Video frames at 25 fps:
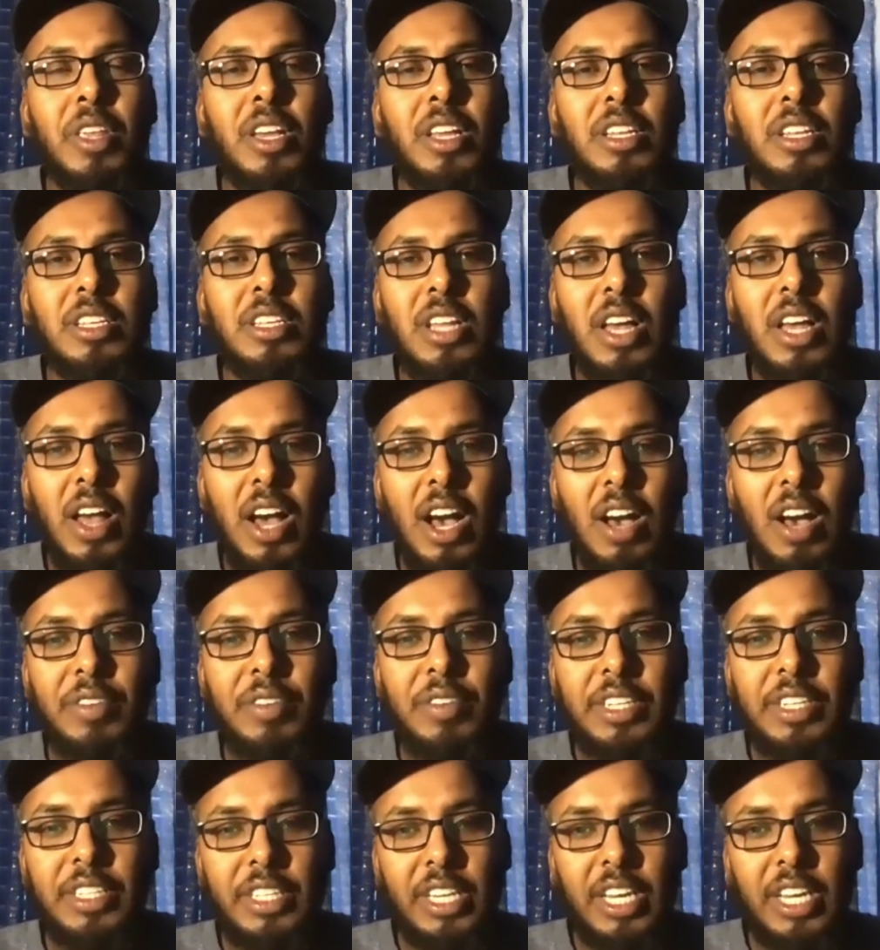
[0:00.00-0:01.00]
not having
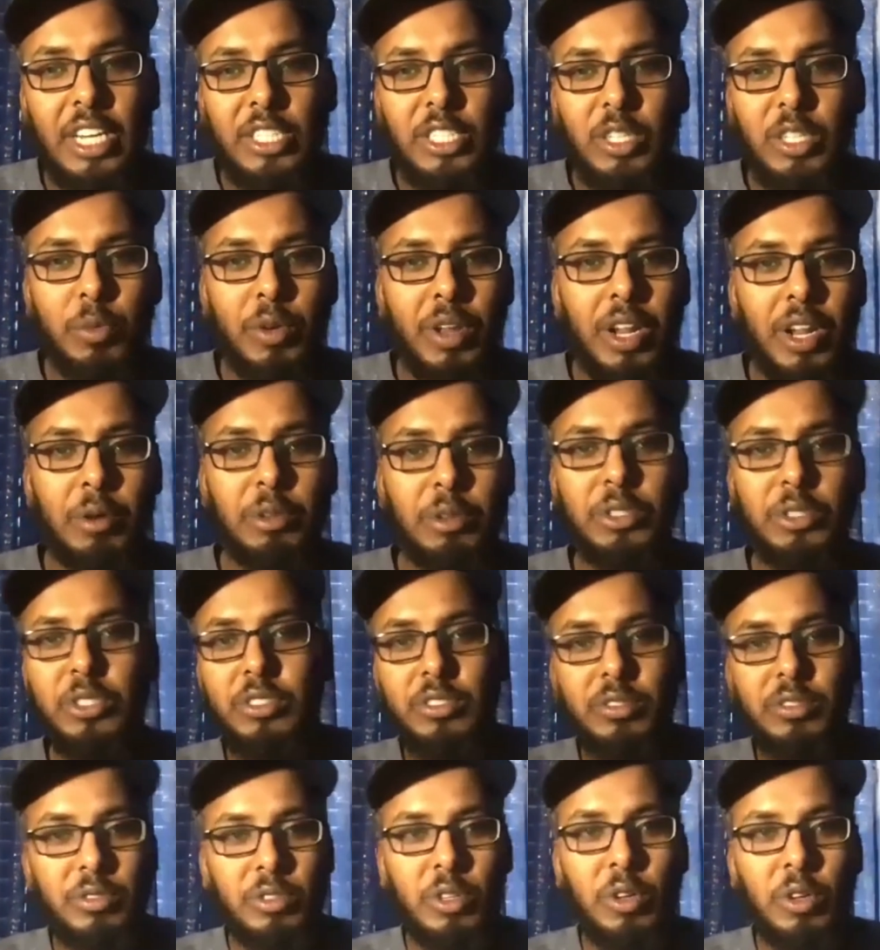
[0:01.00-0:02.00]
education when I was,
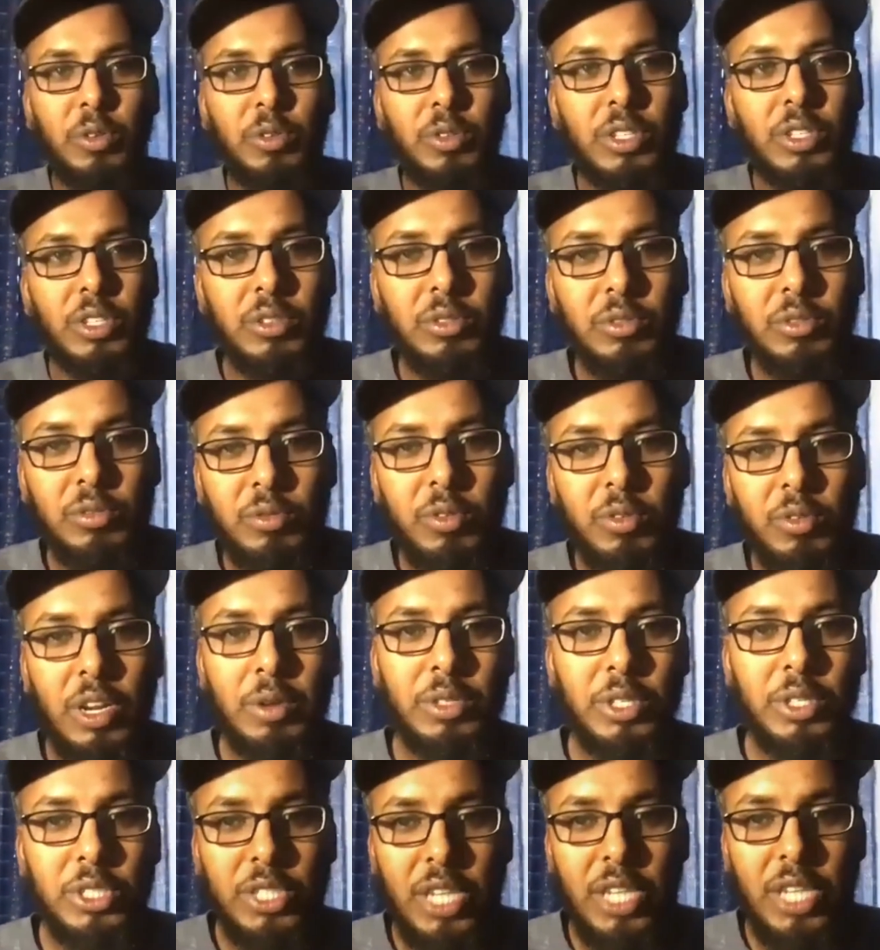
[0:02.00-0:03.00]
when I was
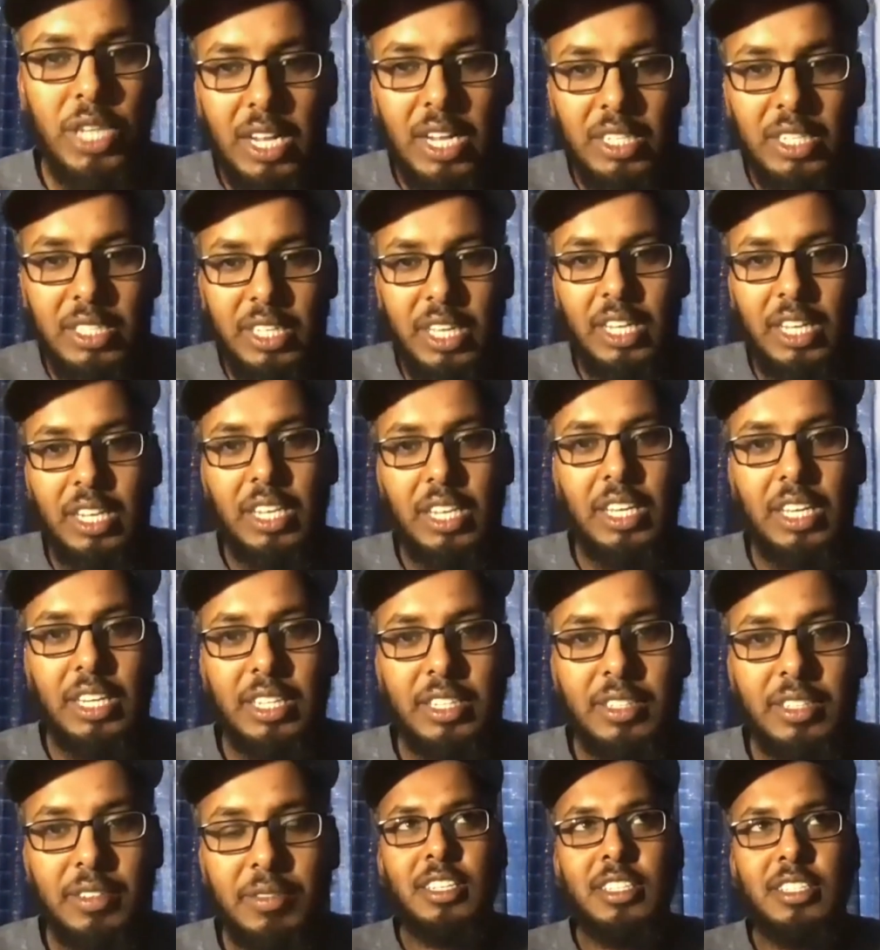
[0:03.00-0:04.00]
a child, and like
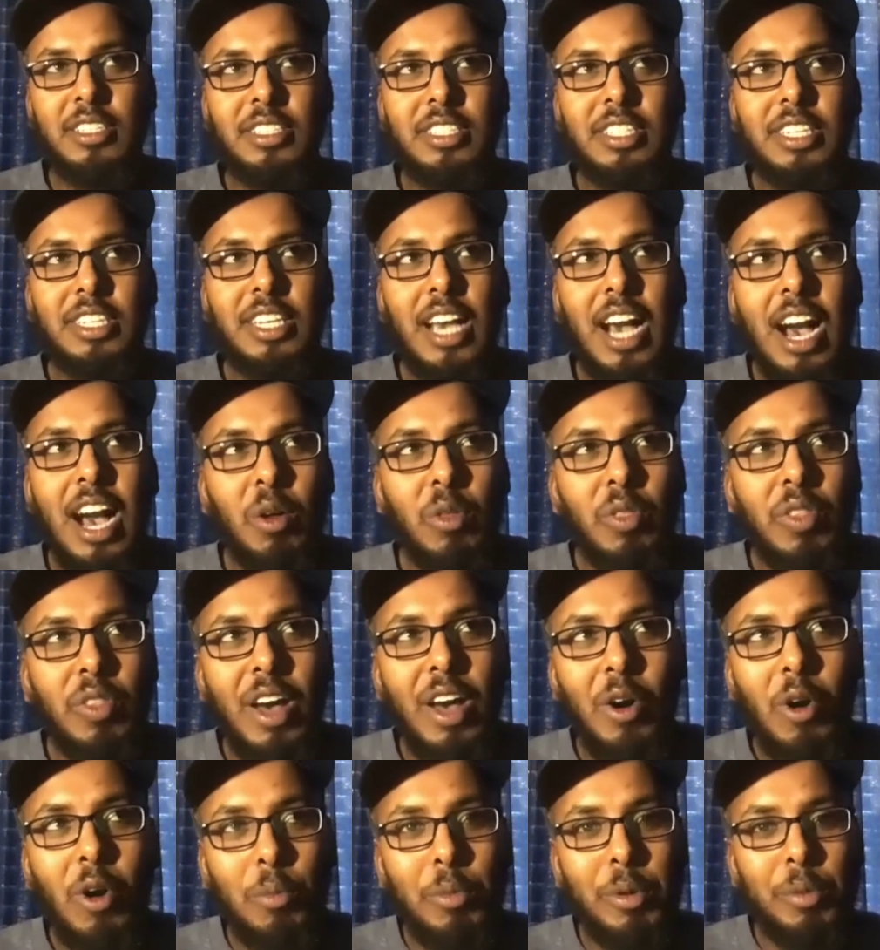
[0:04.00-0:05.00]
see how that
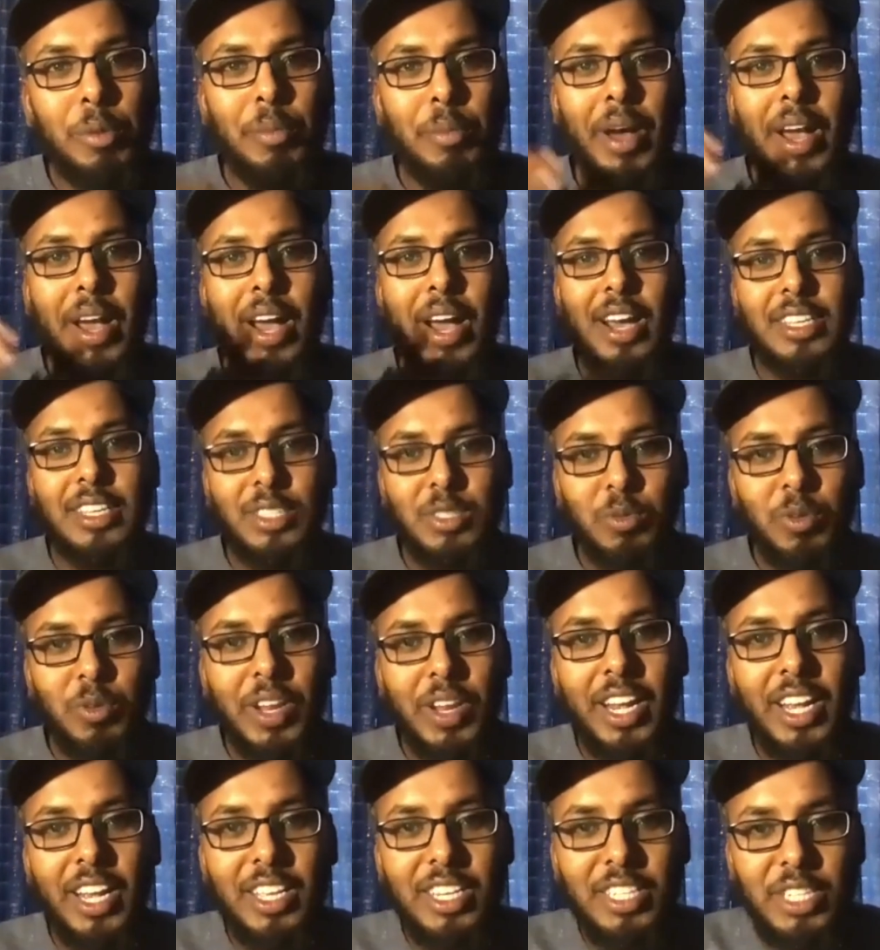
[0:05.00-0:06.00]
opened my eyes when I
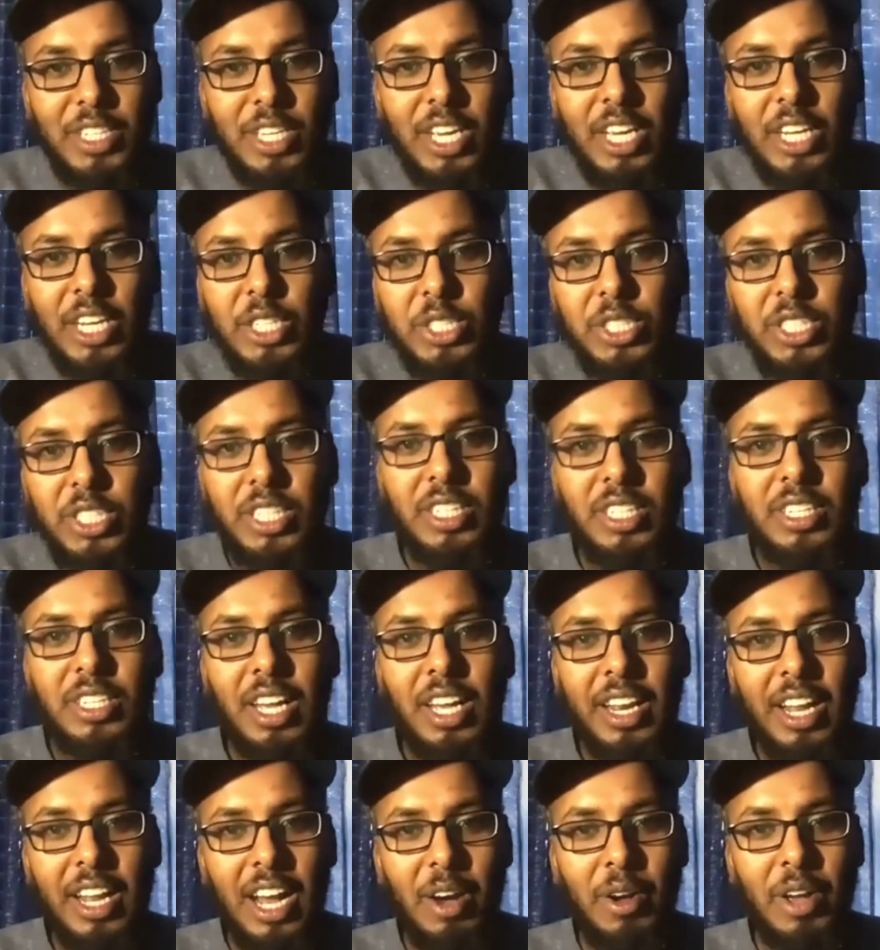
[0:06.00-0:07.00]
got education and
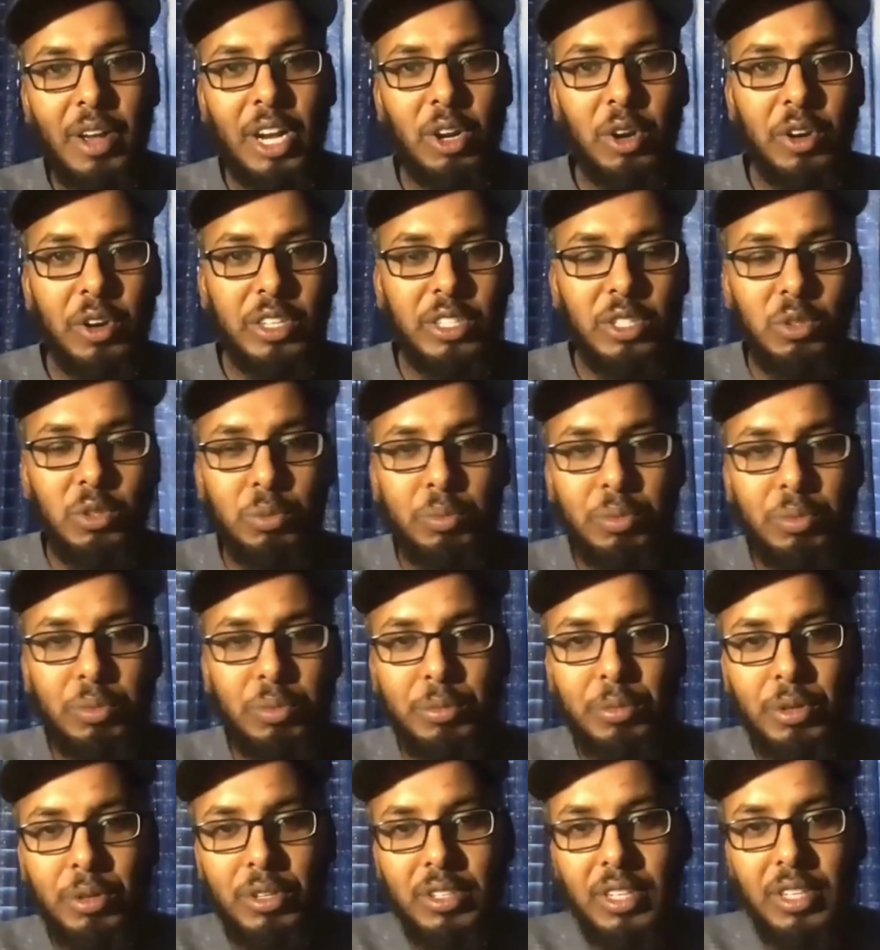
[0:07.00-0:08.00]
how I connected to
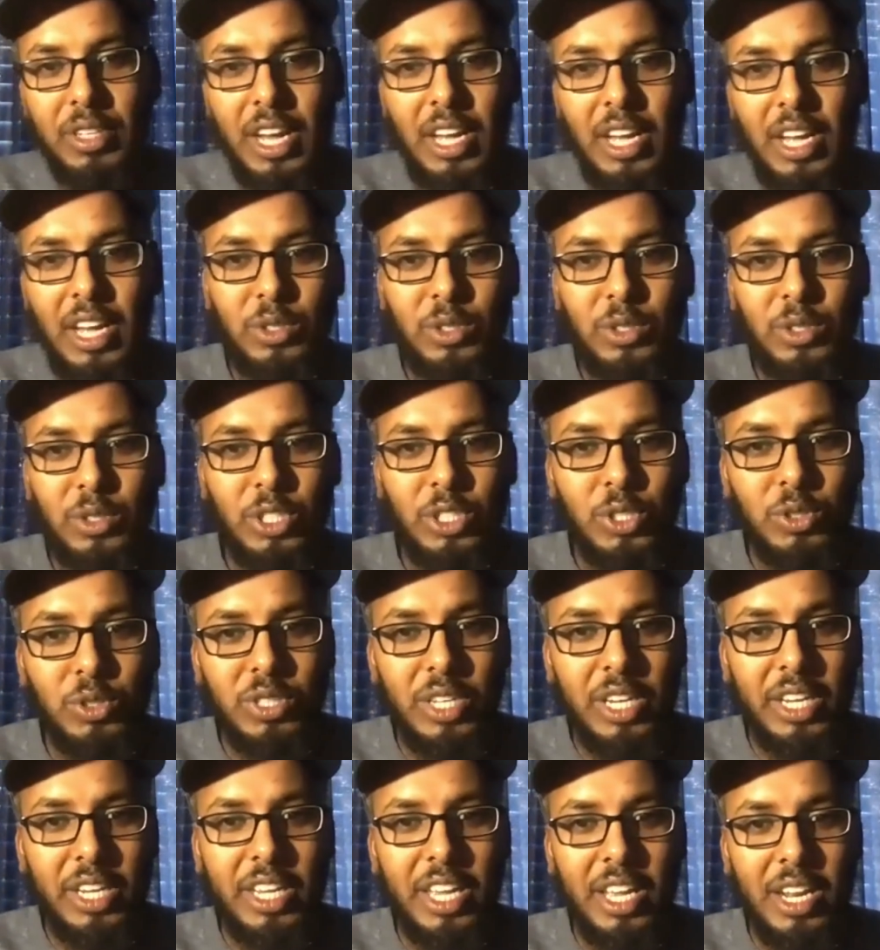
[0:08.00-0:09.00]
people, to issues
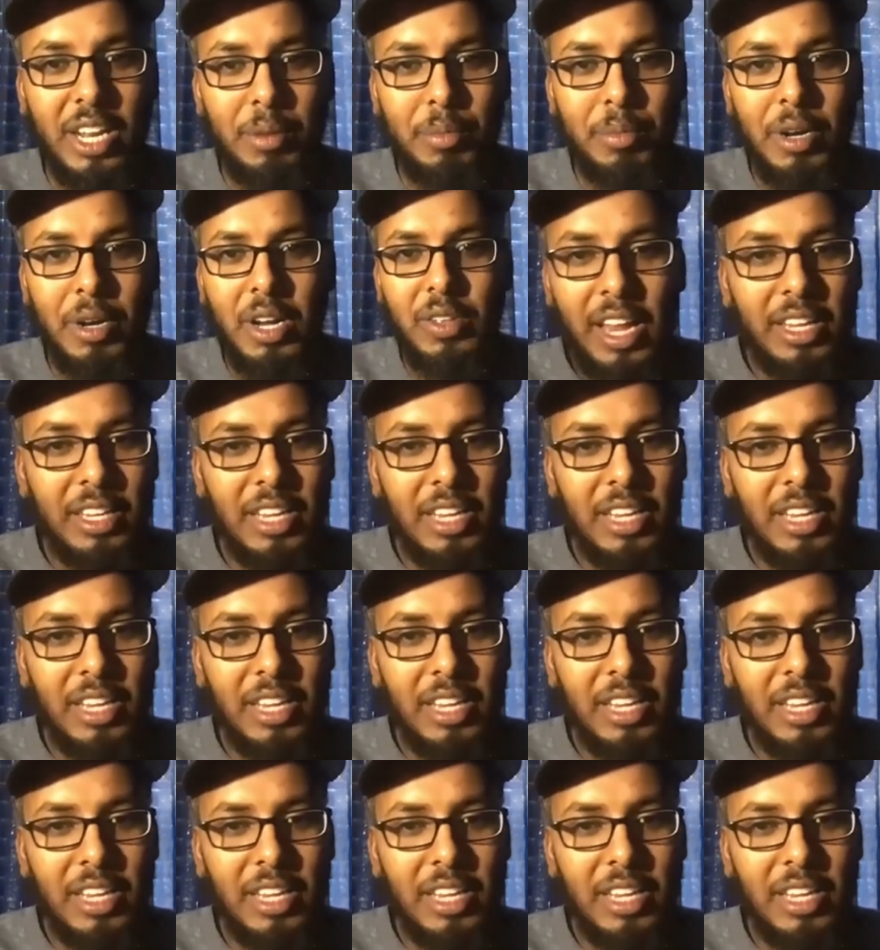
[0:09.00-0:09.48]
I care about.